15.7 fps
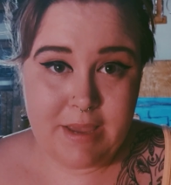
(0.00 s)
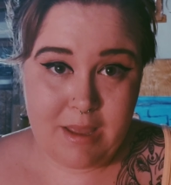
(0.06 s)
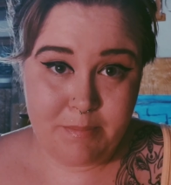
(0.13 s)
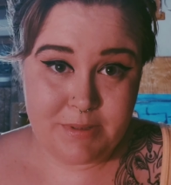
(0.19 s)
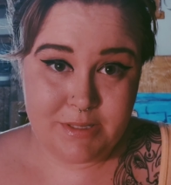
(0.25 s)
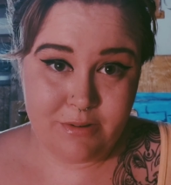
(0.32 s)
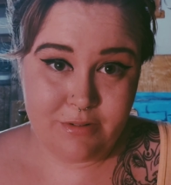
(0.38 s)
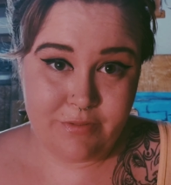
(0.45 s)
my
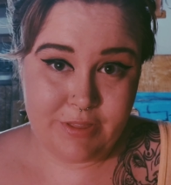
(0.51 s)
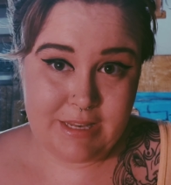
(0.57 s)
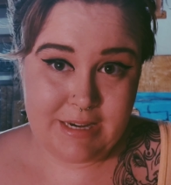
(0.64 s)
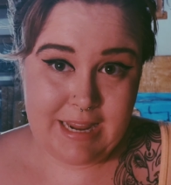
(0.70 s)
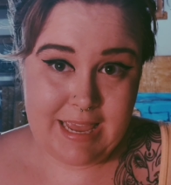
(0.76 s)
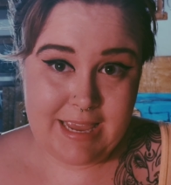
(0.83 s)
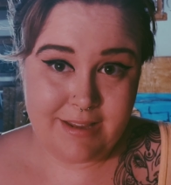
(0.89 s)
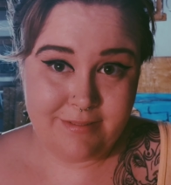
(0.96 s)
episode for
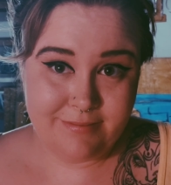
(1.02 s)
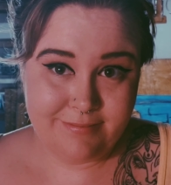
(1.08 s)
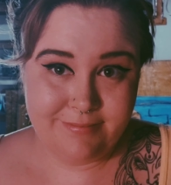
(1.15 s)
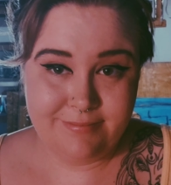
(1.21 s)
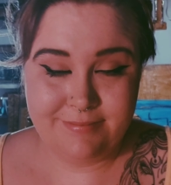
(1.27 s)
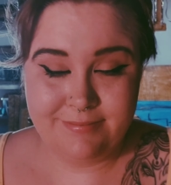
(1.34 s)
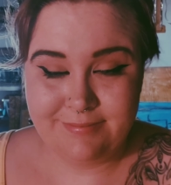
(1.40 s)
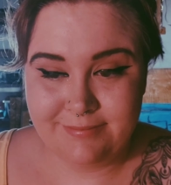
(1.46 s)
the day.
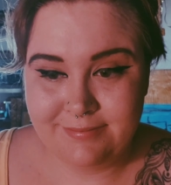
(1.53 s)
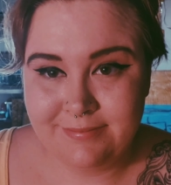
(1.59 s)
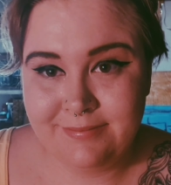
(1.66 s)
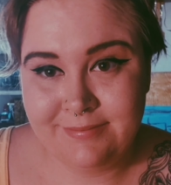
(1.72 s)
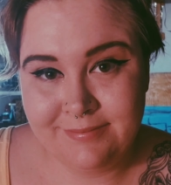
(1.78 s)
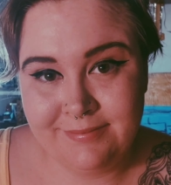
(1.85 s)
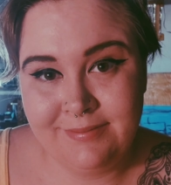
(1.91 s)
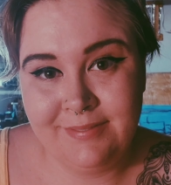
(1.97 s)

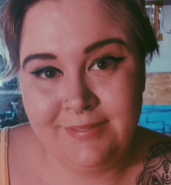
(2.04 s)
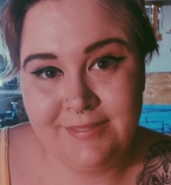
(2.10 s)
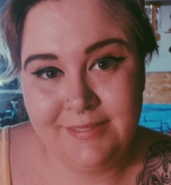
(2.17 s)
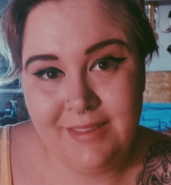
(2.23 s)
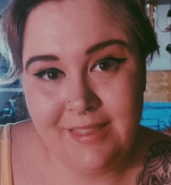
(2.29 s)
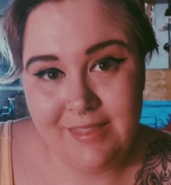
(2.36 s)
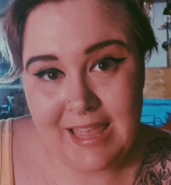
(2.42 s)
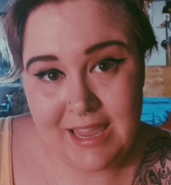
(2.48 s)

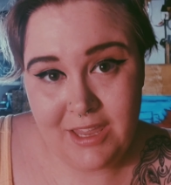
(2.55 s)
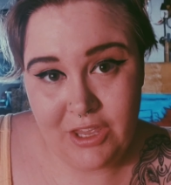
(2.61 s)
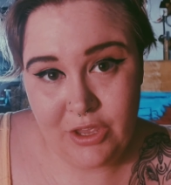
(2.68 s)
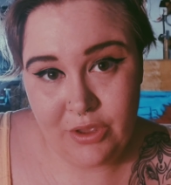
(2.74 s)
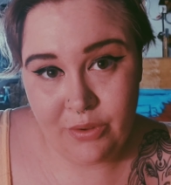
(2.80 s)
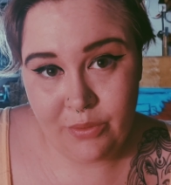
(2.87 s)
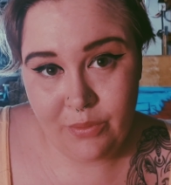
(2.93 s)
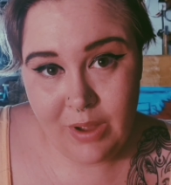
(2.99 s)
Thank
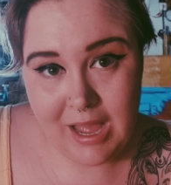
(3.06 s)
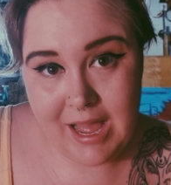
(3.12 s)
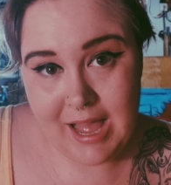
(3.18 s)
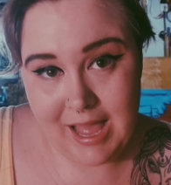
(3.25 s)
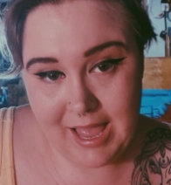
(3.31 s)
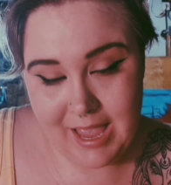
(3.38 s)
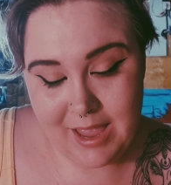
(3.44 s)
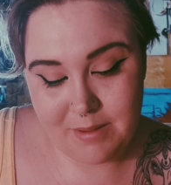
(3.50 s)
you.
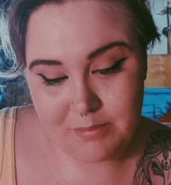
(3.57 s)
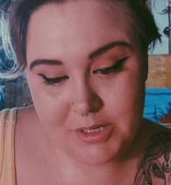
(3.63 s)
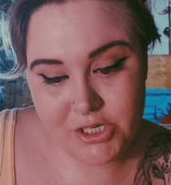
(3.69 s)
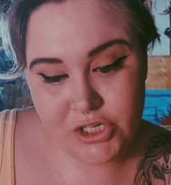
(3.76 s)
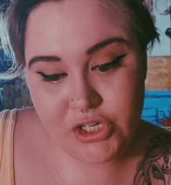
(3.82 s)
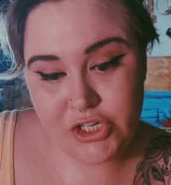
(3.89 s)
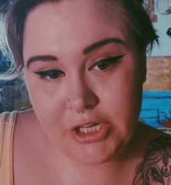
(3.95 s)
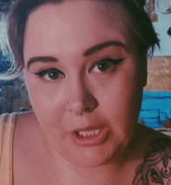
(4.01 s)

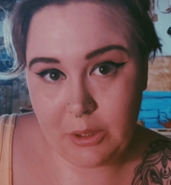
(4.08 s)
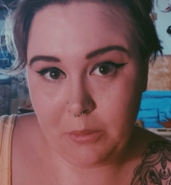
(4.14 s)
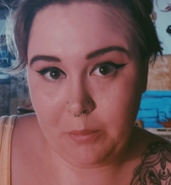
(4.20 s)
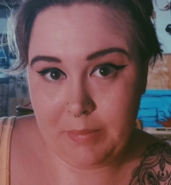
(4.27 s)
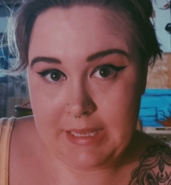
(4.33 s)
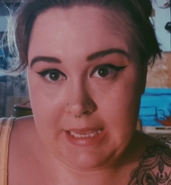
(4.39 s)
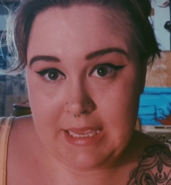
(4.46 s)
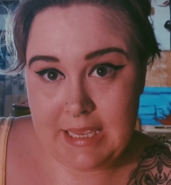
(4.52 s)
I'm
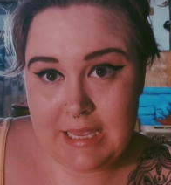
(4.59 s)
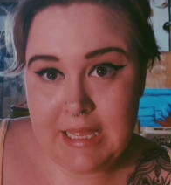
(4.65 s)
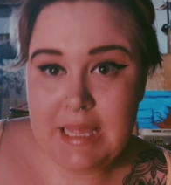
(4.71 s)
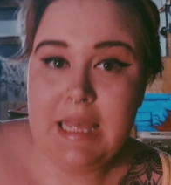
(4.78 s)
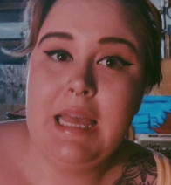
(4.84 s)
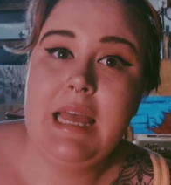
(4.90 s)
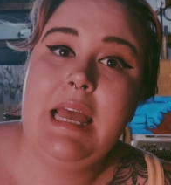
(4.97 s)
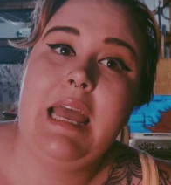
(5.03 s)

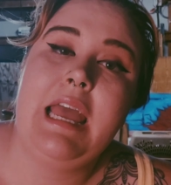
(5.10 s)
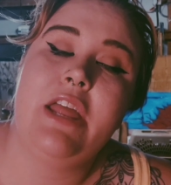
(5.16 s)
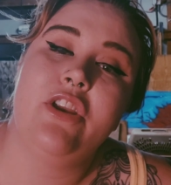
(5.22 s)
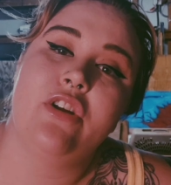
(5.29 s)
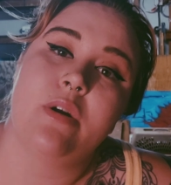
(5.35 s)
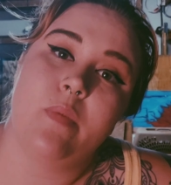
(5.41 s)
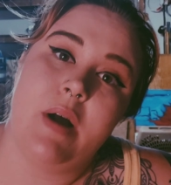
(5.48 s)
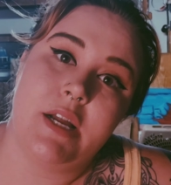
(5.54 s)
Shelby,
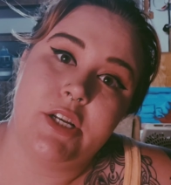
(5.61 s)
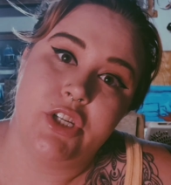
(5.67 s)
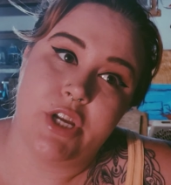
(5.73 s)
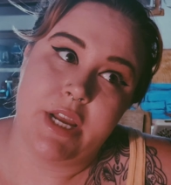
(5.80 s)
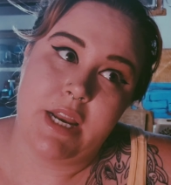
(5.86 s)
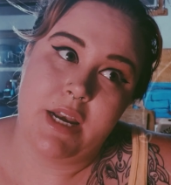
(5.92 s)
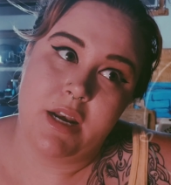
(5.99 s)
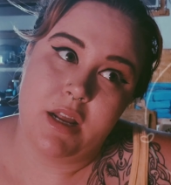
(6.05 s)
and you're
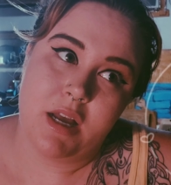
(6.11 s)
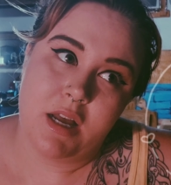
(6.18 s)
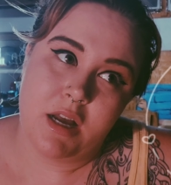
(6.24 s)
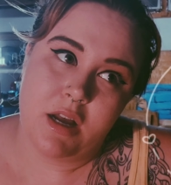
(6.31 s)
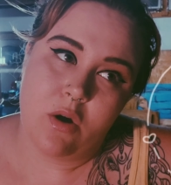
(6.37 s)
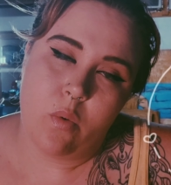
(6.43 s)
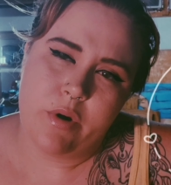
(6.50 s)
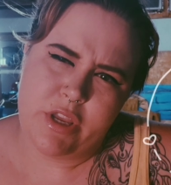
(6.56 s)
watching,
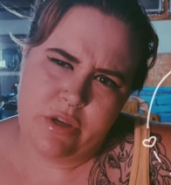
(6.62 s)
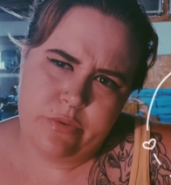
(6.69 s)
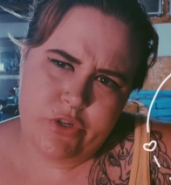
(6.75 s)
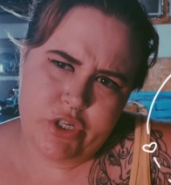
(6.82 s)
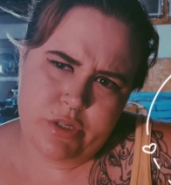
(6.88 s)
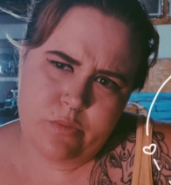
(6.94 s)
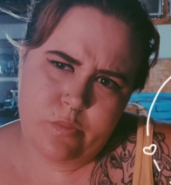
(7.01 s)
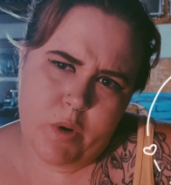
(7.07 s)
or
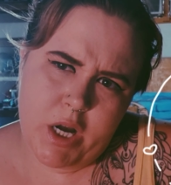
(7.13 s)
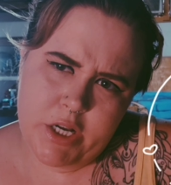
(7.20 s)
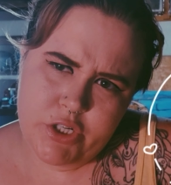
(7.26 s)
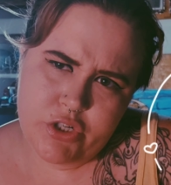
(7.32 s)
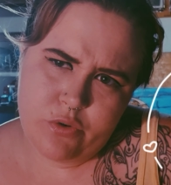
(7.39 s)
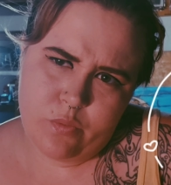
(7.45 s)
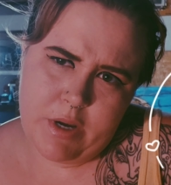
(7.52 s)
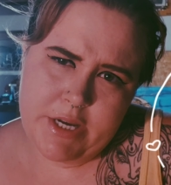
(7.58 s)
you just
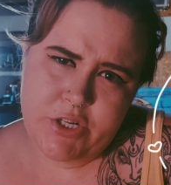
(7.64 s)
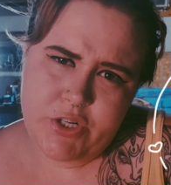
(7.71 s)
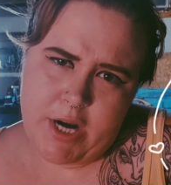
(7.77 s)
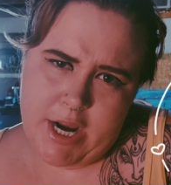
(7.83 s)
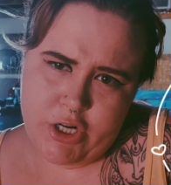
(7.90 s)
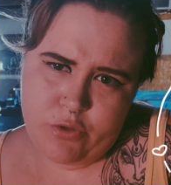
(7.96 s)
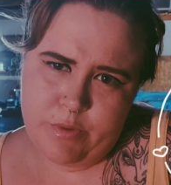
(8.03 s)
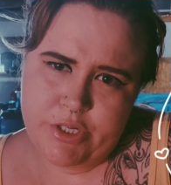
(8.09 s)
watched White
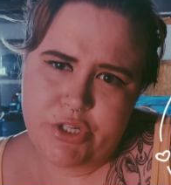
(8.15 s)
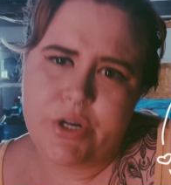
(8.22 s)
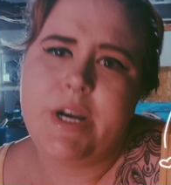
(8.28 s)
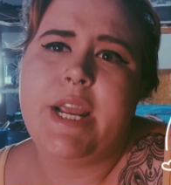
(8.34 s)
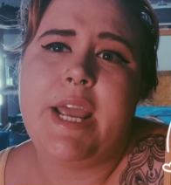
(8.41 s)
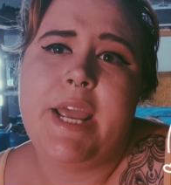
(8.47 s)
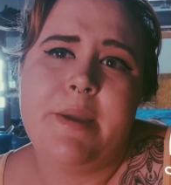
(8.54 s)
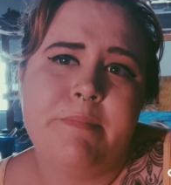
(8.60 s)
Trash
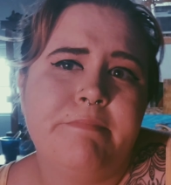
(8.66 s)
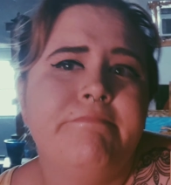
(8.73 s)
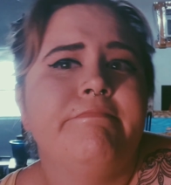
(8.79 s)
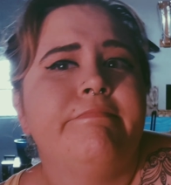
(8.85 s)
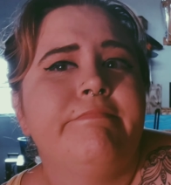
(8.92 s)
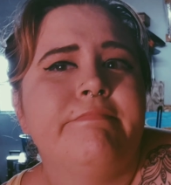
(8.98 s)
Witchery.